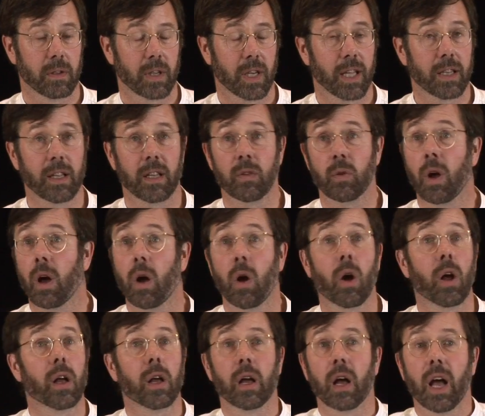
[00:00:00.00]
And then
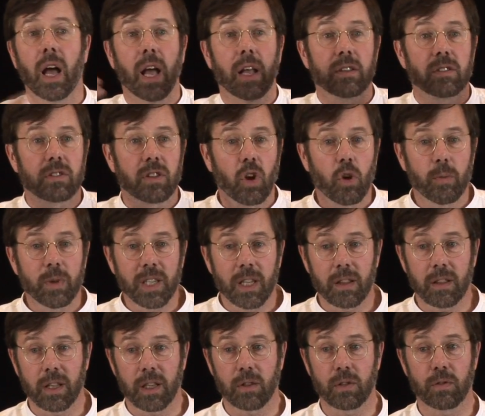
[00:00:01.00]
so many
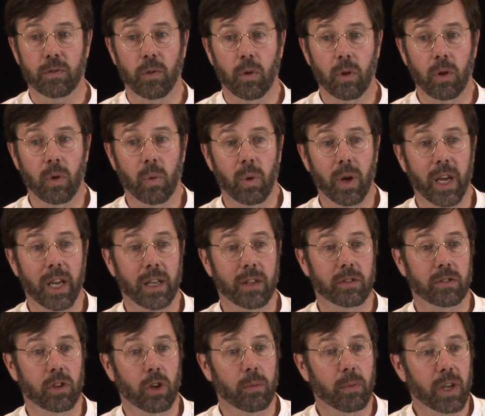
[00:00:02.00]
things fall away,
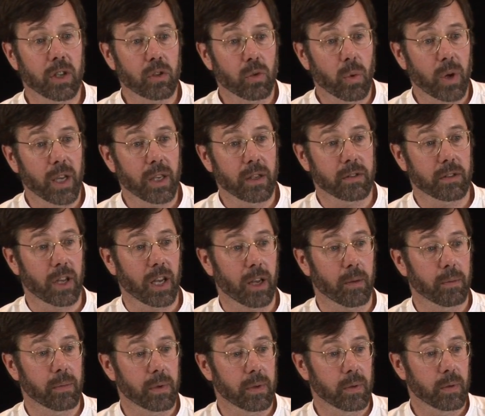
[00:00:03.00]
so much wakes
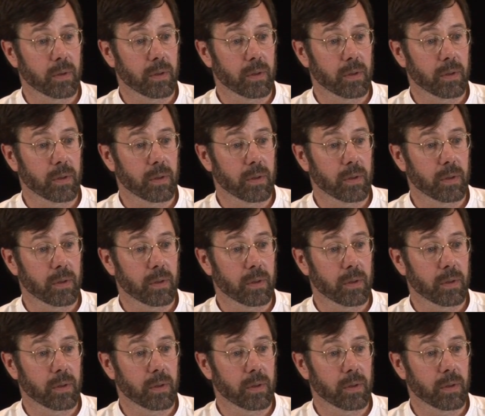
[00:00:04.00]
up.